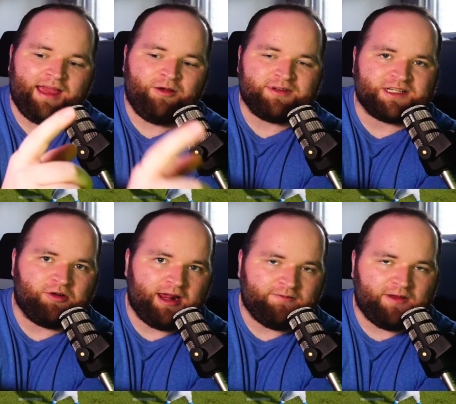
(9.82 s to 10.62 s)
hey, what's going
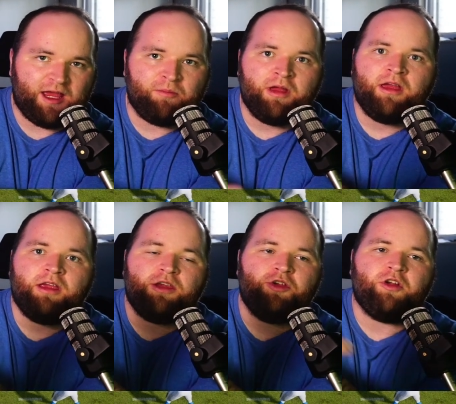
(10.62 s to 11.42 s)
on, fam?
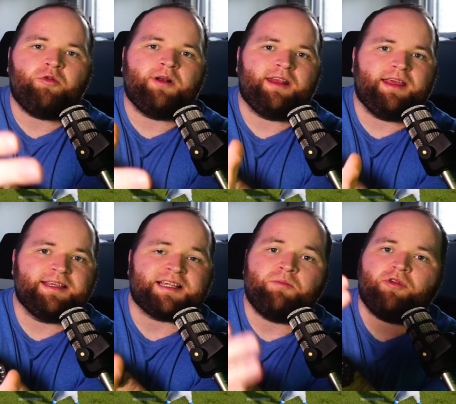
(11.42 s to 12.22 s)
You know what it
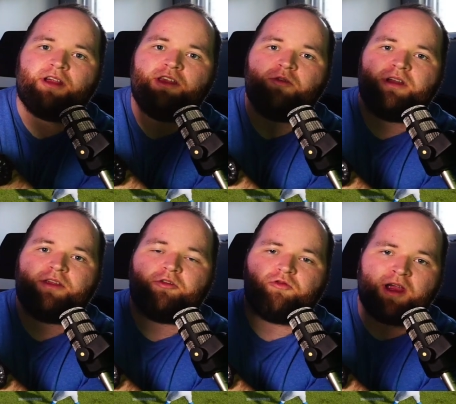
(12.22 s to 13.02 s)
is. I'm bringing you another
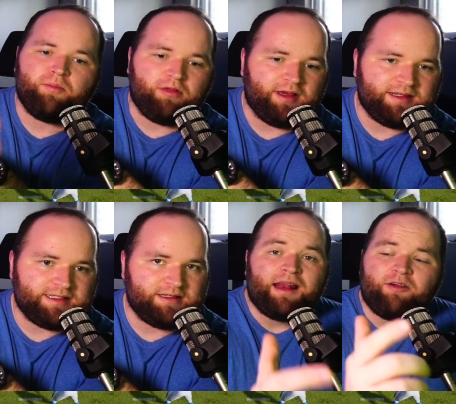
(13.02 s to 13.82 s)
great
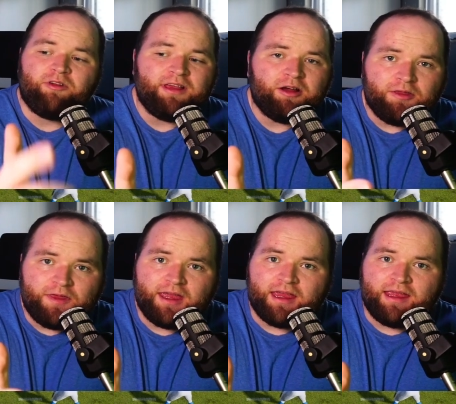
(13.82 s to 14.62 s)
blitz. And I really don't
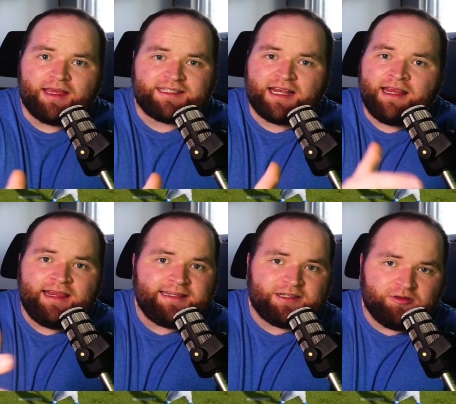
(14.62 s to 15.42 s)
think it gets any
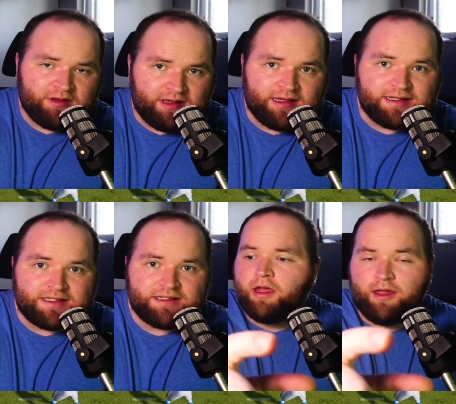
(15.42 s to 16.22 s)
easier than
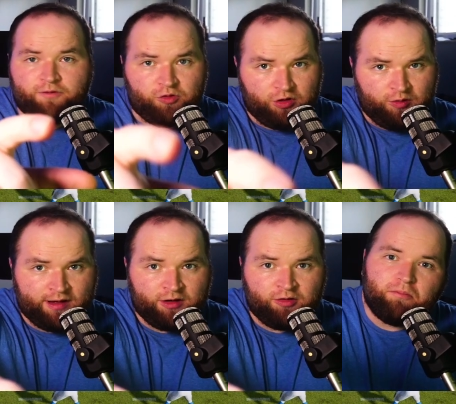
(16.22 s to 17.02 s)
this. If you're new
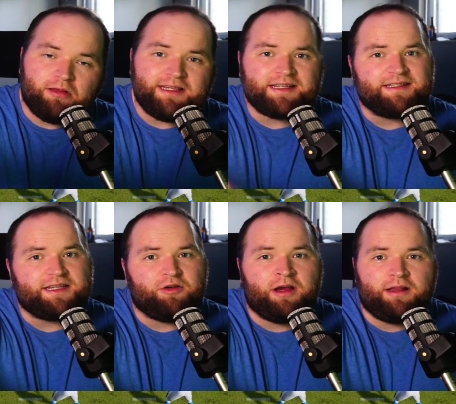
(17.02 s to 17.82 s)
here, please
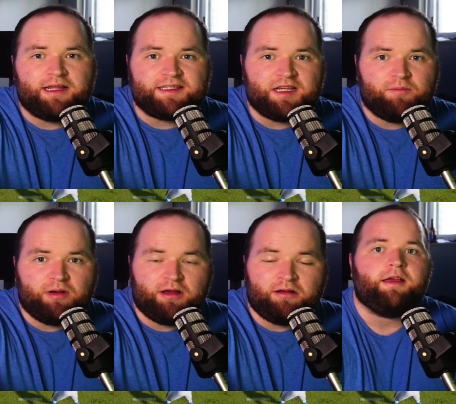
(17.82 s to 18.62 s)
consider hitting that sub
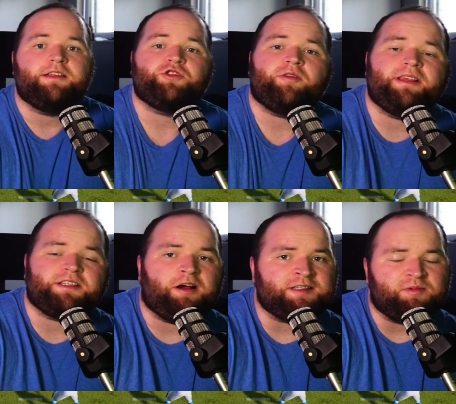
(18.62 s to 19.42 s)
button and join this
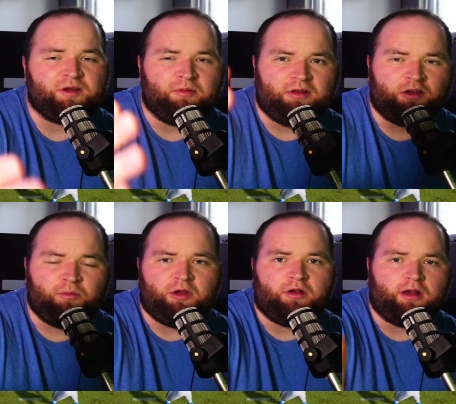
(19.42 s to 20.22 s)
awesome com
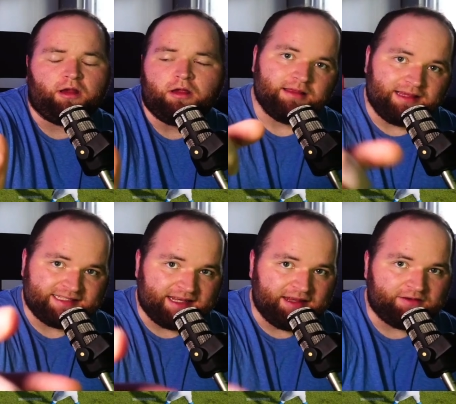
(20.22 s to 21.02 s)
community. Let's
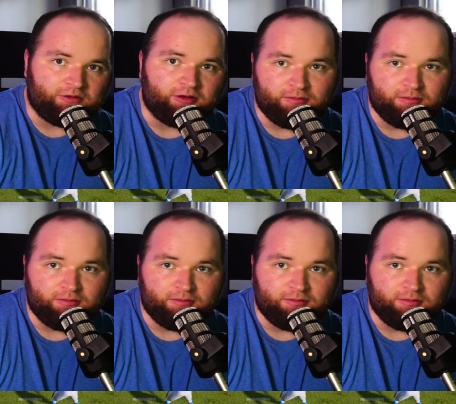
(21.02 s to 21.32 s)
get into it.